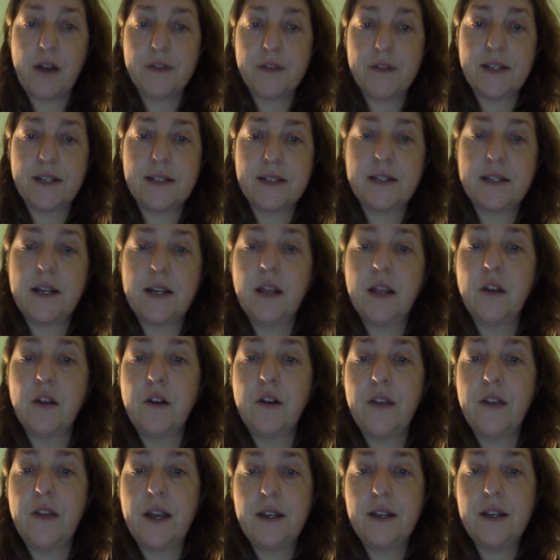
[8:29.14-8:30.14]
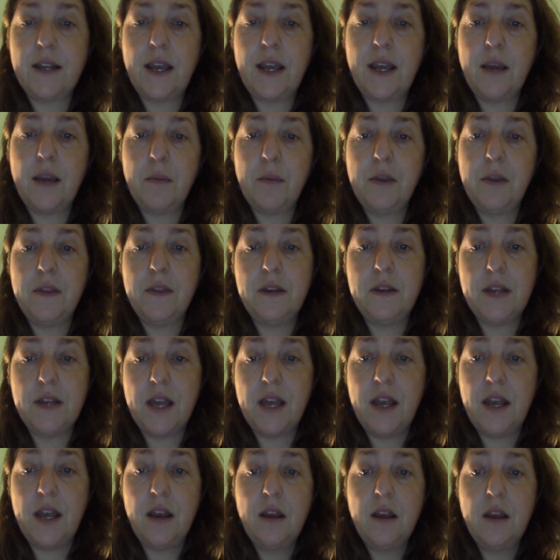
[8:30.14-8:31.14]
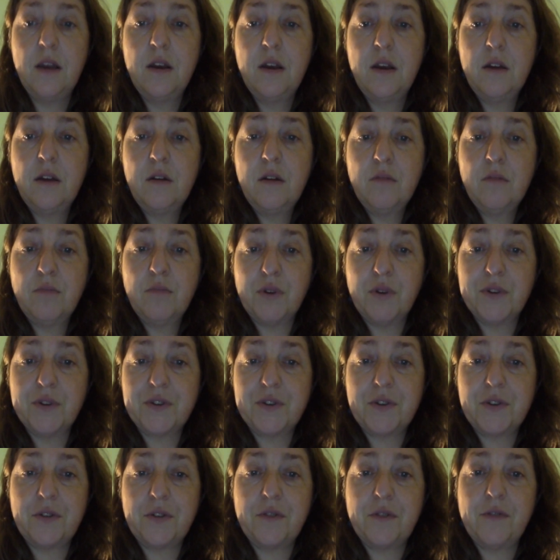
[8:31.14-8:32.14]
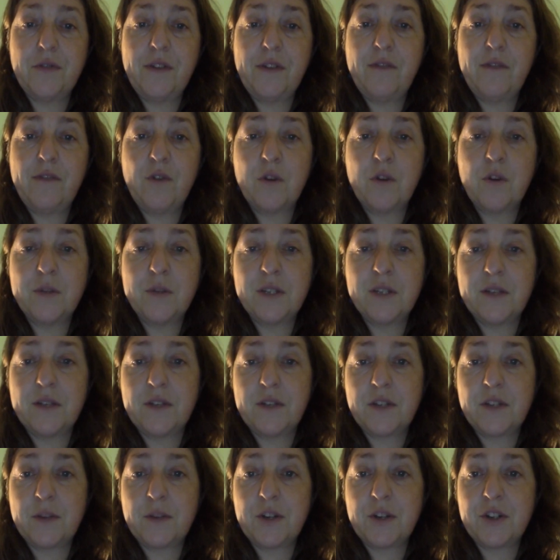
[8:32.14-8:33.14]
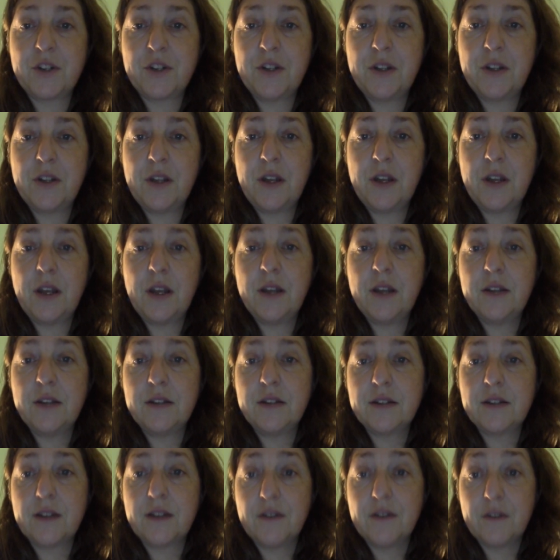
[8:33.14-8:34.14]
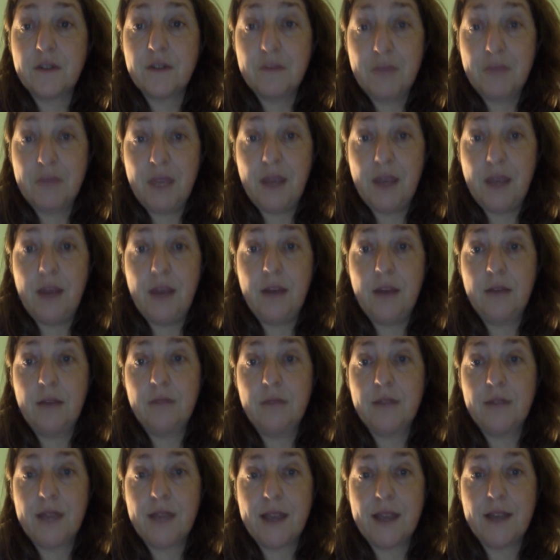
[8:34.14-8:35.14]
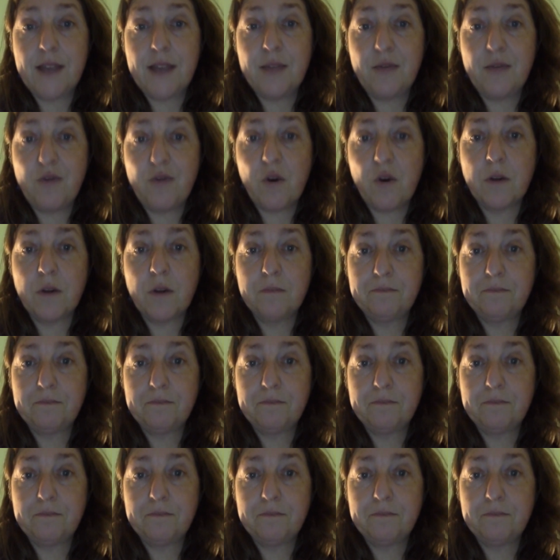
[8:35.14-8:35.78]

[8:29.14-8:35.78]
lesson I learned that day in the den bolstered the free-form self-expression that had discovered me decades before.